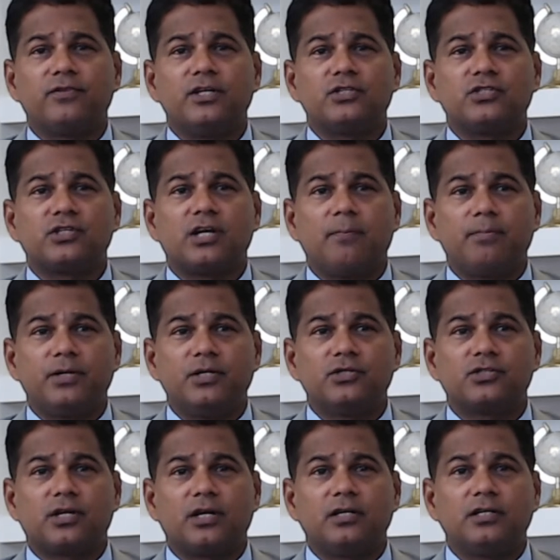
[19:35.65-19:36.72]
these companies'
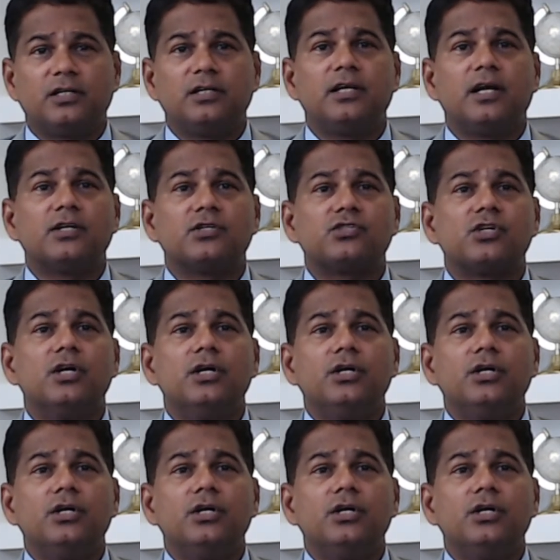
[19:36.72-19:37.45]
criterias,